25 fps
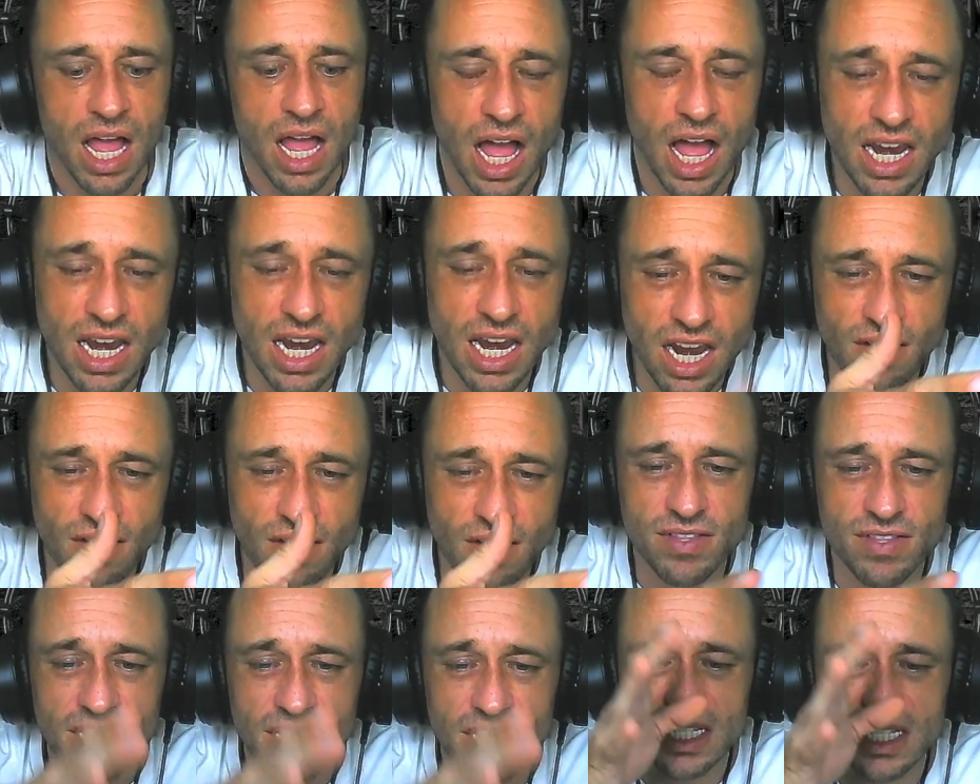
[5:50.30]
I
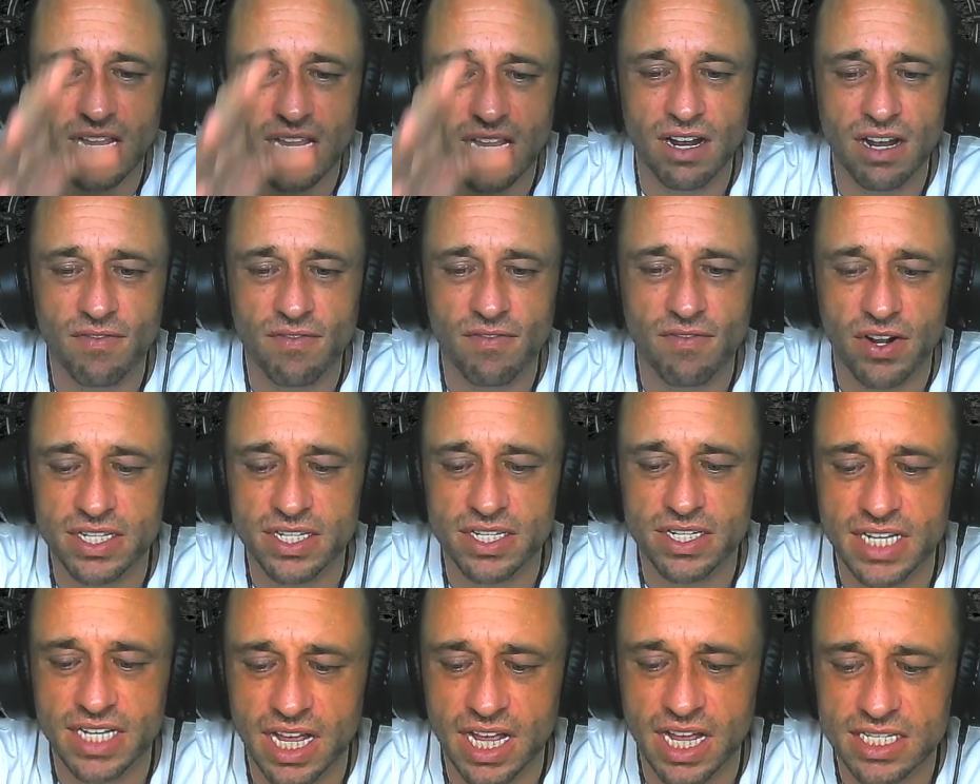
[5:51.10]
love this. I love her
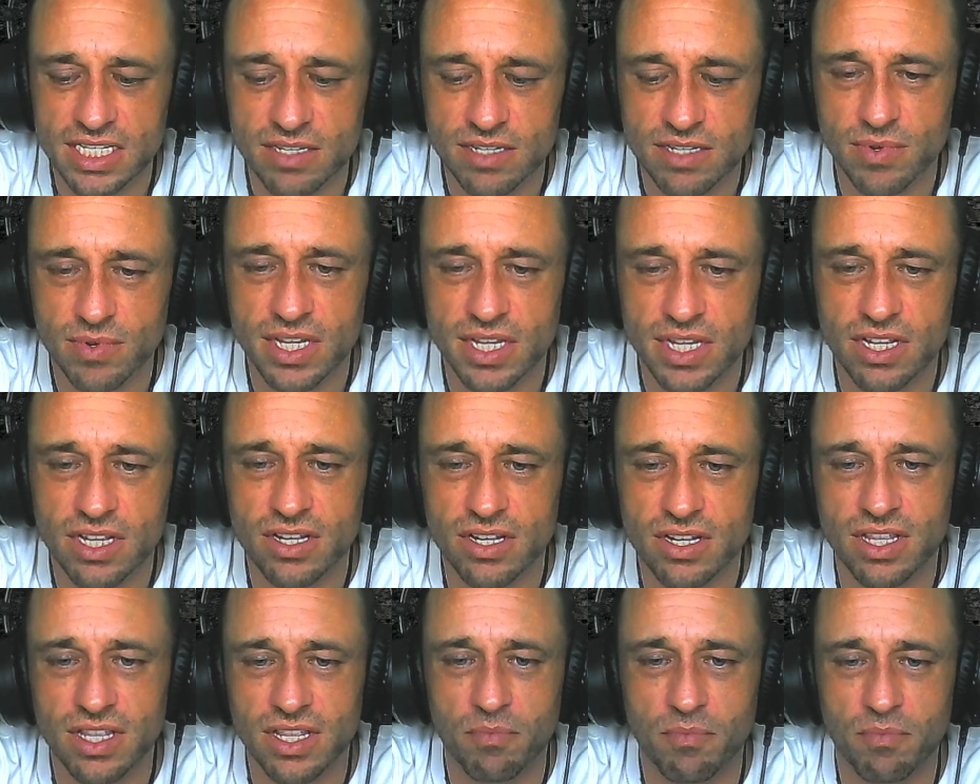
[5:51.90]
dancing right
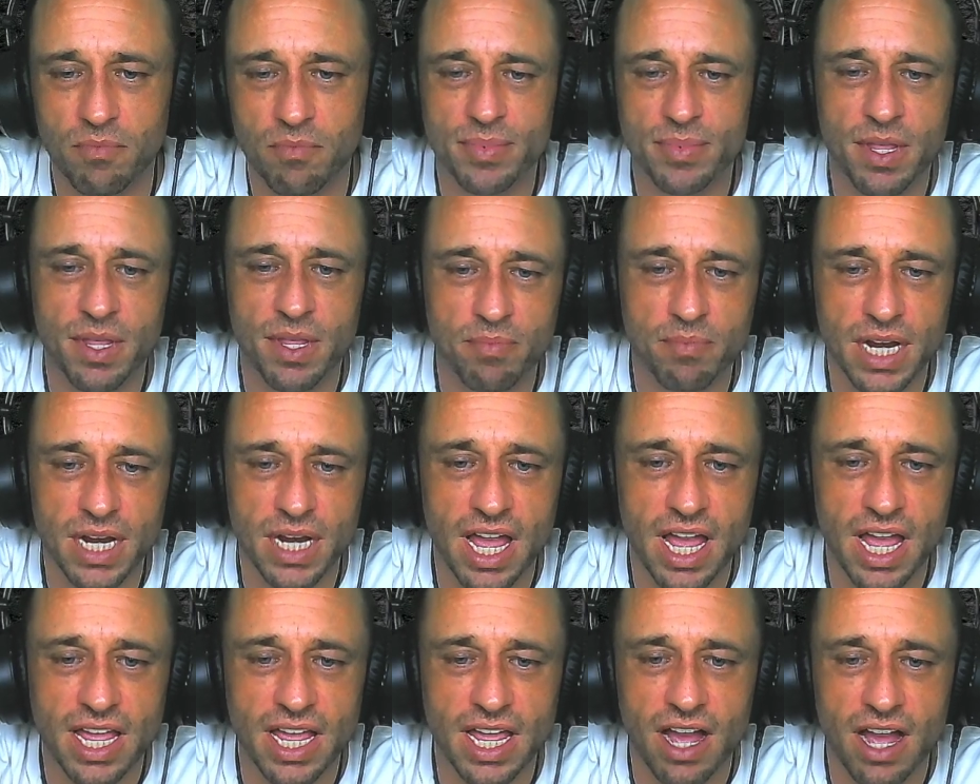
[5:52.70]
there. The the
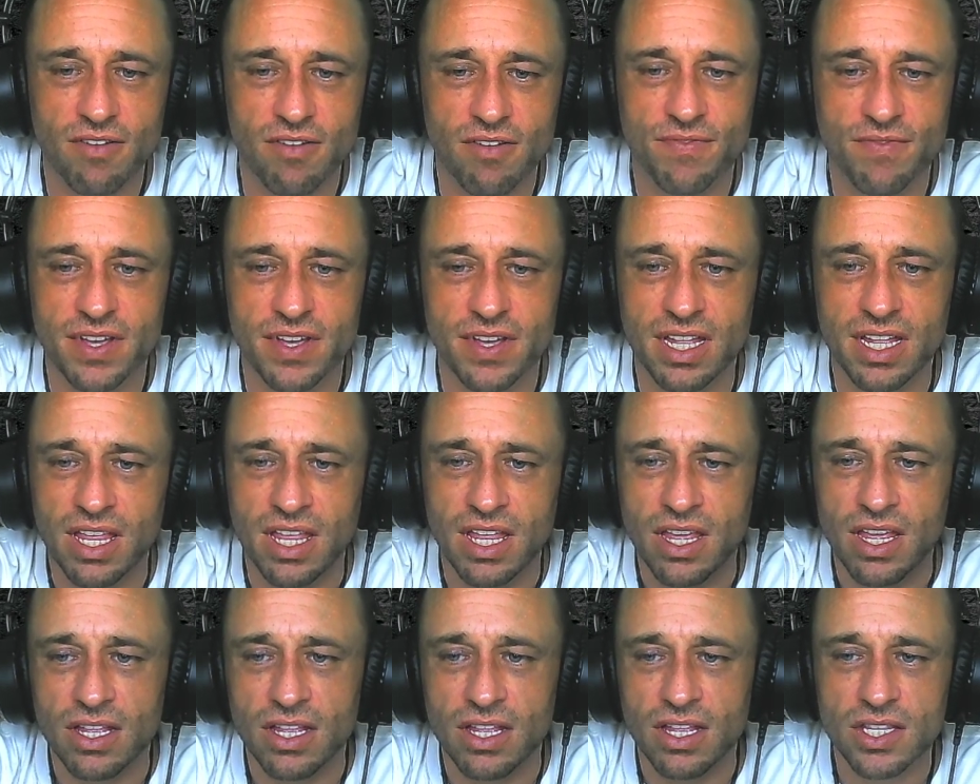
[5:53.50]
black outfit
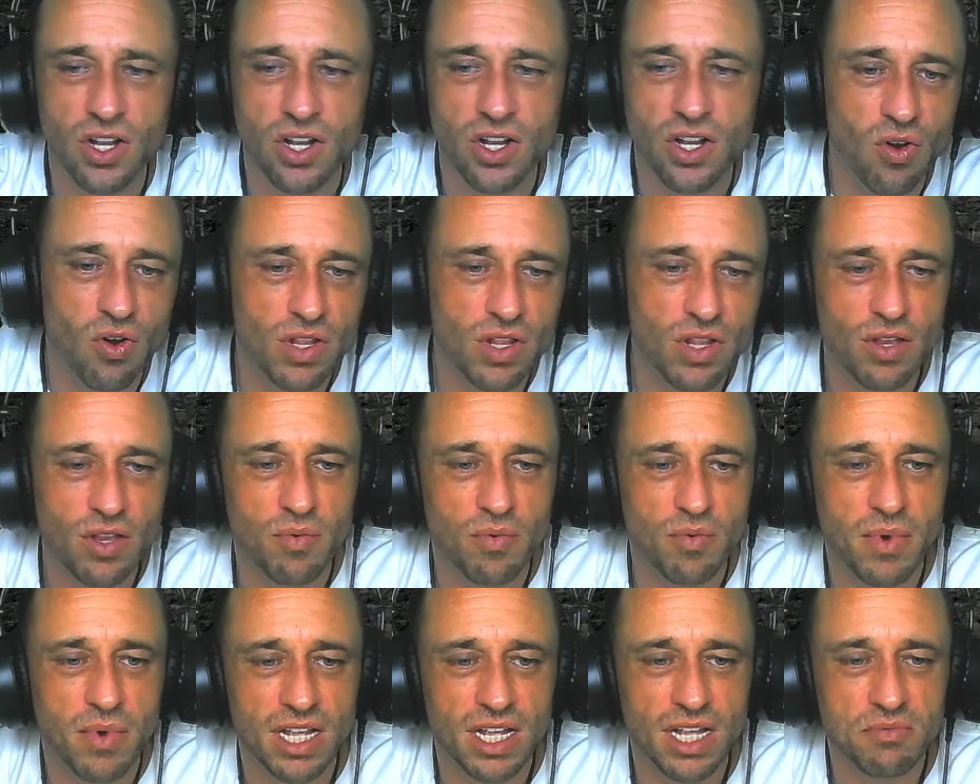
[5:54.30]
totally
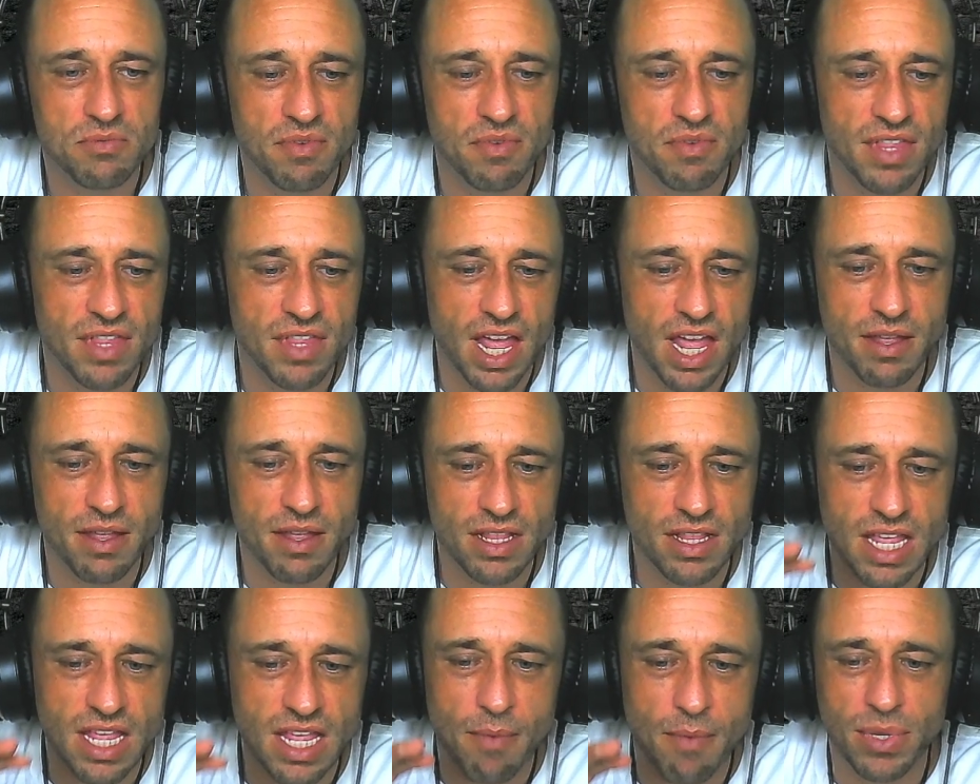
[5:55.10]
reminds me of
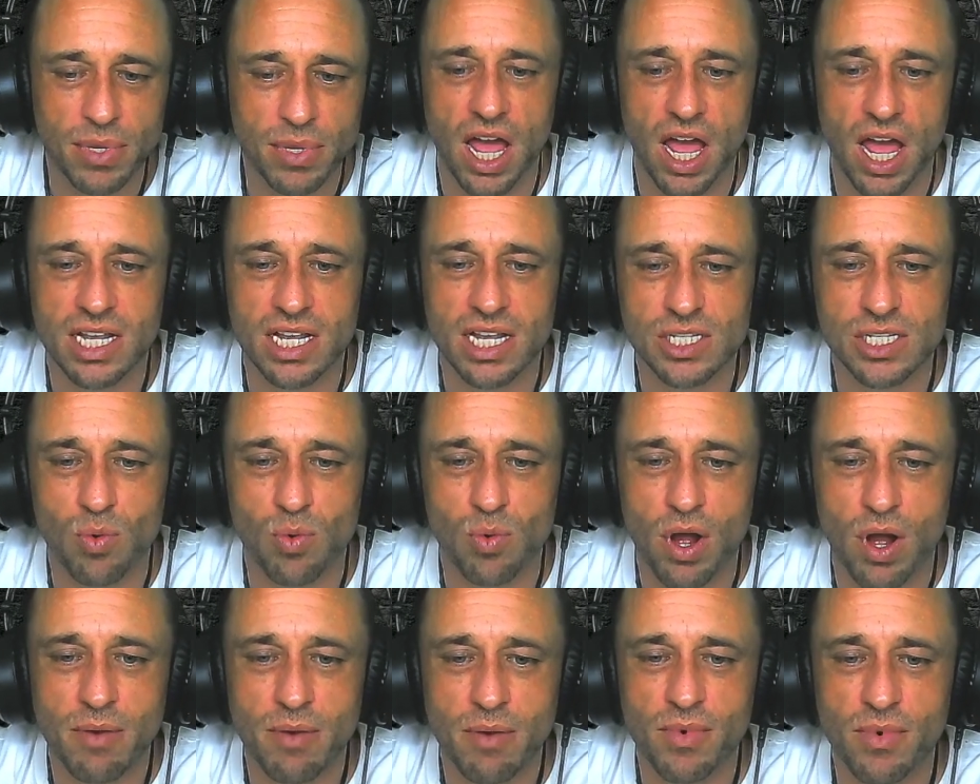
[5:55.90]
that, that Black
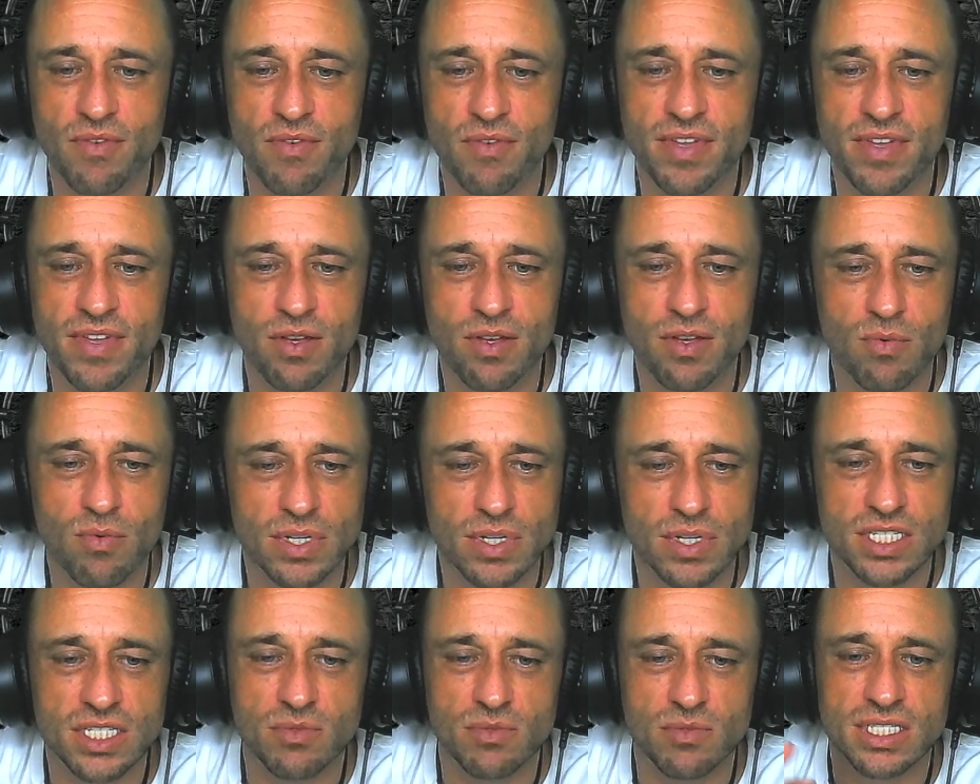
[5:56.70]
Swan movie
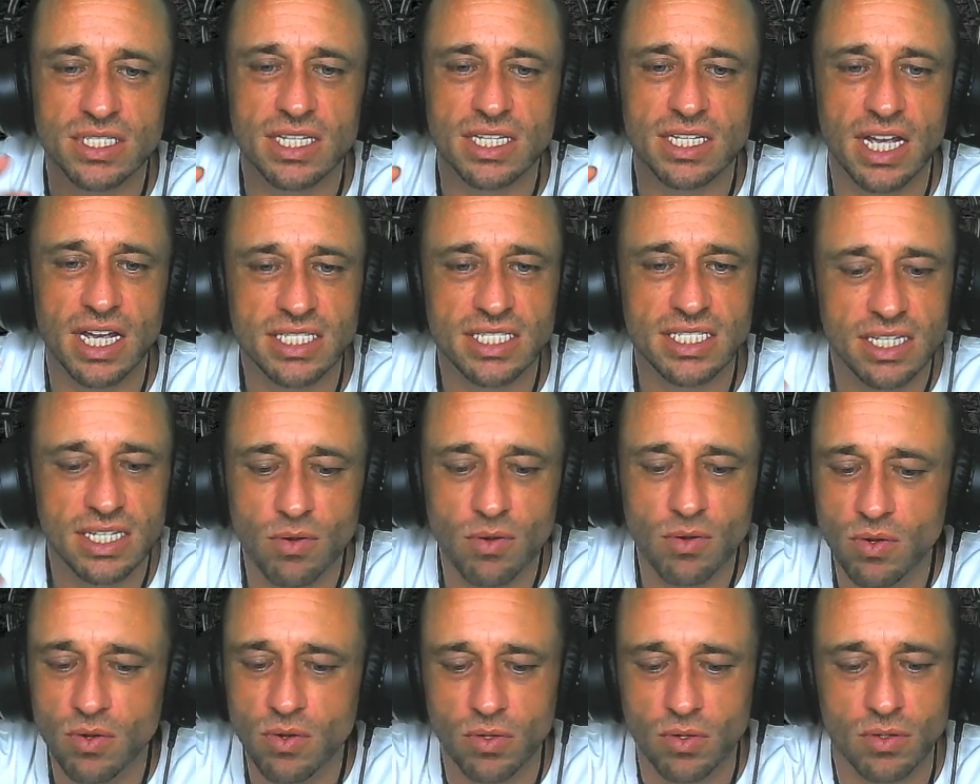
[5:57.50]
where she was like,
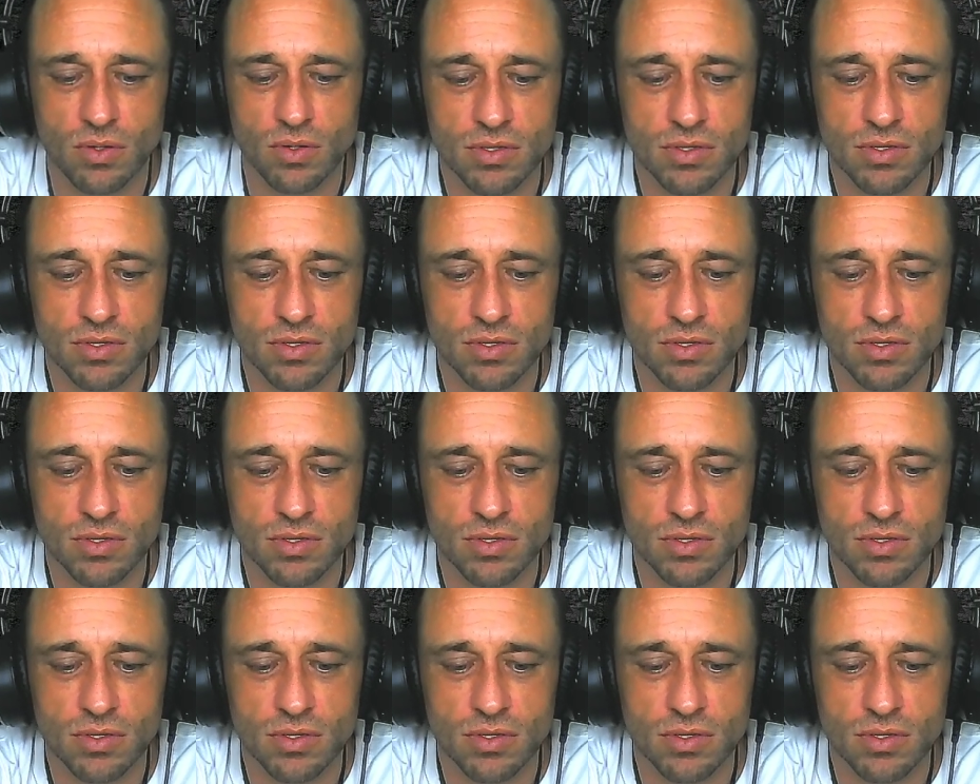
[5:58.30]
oh,